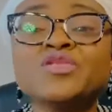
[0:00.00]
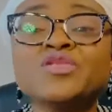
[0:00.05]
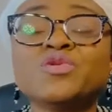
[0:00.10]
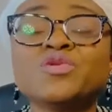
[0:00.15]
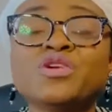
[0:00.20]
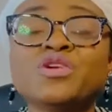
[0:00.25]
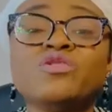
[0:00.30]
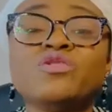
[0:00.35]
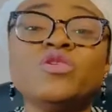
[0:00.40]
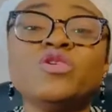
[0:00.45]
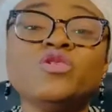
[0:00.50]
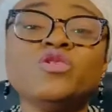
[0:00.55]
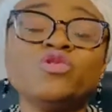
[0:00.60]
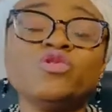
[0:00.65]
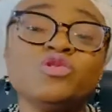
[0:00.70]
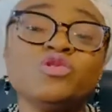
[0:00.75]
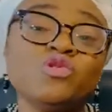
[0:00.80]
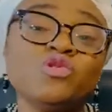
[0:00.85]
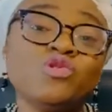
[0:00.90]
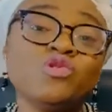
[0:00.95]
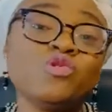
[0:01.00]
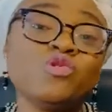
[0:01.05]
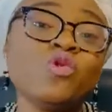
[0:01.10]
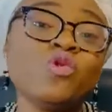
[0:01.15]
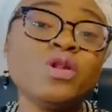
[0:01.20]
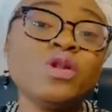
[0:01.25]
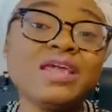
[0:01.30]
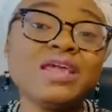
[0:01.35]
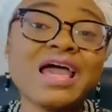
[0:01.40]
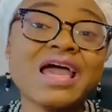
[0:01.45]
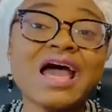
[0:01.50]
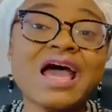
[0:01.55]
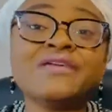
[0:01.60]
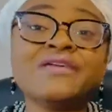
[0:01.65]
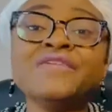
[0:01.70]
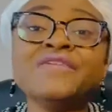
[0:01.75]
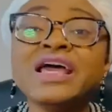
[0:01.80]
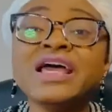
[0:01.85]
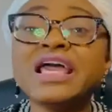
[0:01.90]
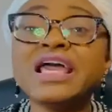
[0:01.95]
So you only
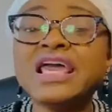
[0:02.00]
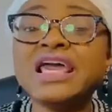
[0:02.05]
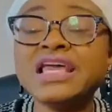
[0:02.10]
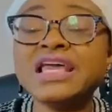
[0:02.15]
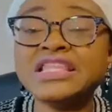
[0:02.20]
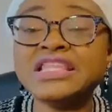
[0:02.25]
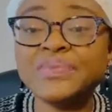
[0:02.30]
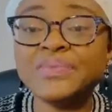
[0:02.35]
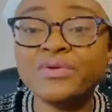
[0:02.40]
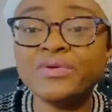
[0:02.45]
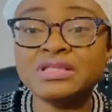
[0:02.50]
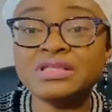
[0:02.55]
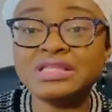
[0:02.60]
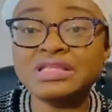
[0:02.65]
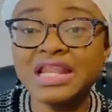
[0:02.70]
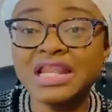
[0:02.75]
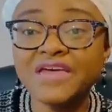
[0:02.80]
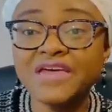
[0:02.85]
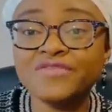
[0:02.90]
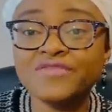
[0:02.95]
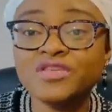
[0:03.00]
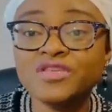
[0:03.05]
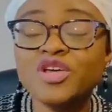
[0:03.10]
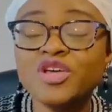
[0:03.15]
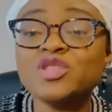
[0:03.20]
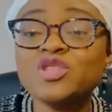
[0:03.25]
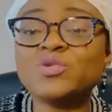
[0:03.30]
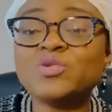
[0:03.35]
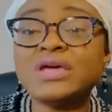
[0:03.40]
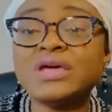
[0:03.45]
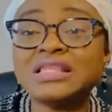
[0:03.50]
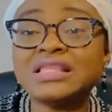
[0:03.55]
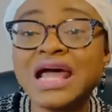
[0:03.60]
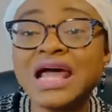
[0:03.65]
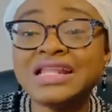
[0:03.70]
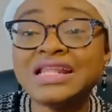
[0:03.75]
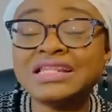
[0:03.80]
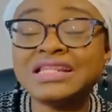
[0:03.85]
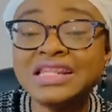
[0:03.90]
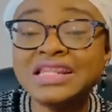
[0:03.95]
have 80 points left to get
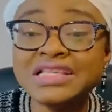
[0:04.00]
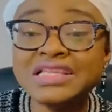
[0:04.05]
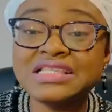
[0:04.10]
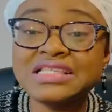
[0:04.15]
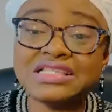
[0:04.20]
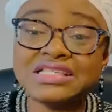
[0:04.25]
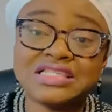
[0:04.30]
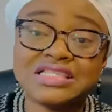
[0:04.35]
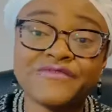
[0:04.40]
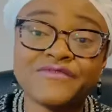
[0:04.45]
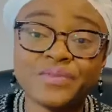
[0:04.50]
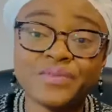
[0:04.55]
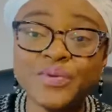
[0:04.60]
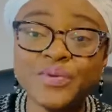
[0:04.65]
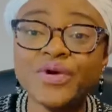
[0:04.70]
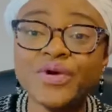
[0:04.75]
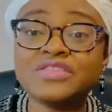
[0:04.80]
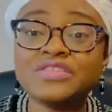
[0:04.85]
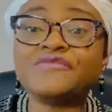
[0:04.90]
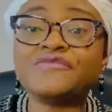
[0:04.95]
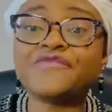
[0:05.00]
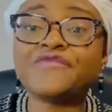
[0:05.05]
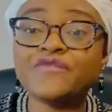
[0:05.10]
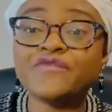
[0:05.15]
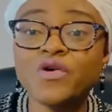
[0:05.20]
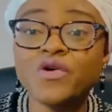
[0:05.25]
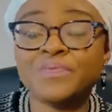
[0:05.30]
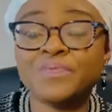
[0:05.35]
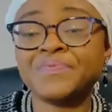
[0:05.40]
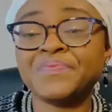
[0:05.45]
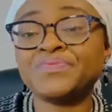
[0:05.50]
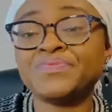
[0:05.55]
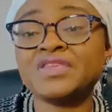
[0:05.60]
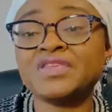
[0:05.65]
at least 67 points from.